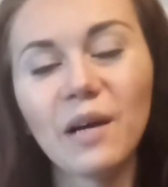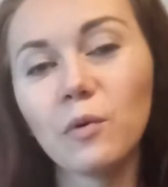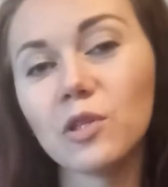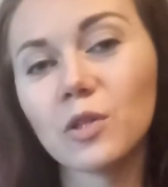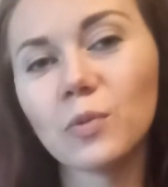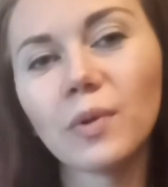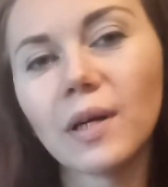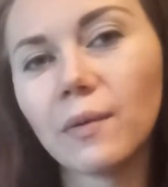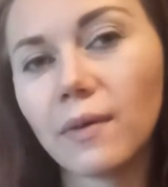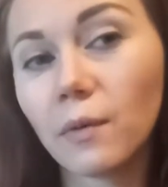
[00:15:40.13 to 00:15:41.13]
which is
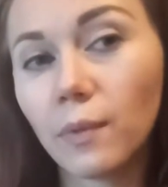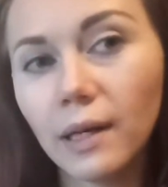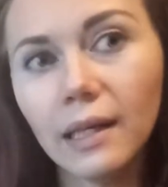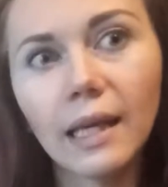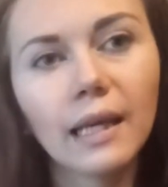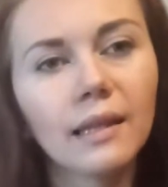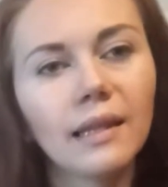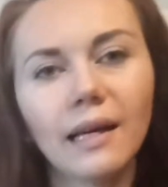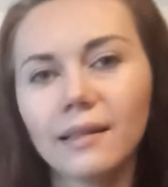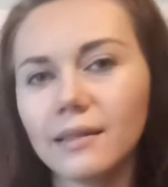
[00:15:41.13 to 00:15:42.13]
very, very fun and
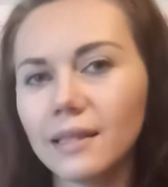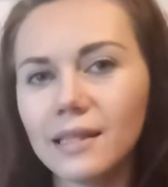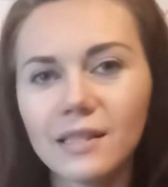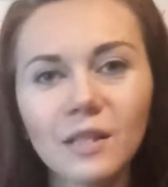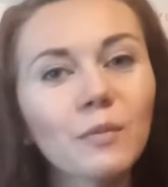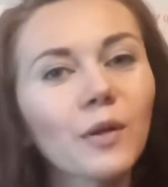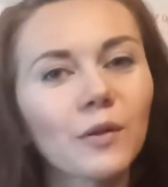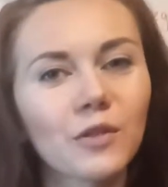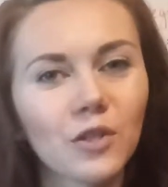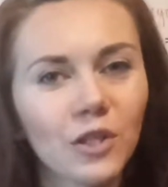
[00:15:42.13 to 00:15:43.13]
not easy
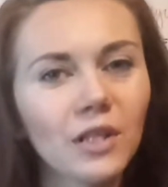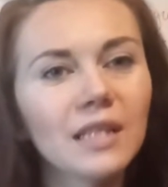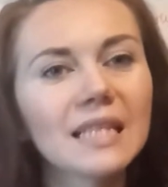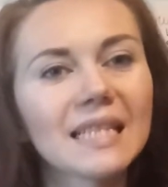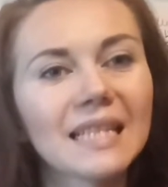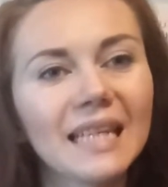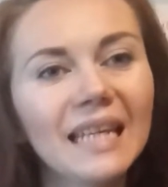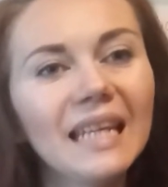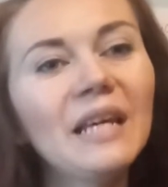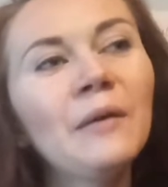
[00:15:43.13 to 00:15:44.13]
because she is
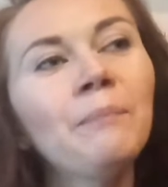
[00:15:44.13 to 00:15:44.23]
singing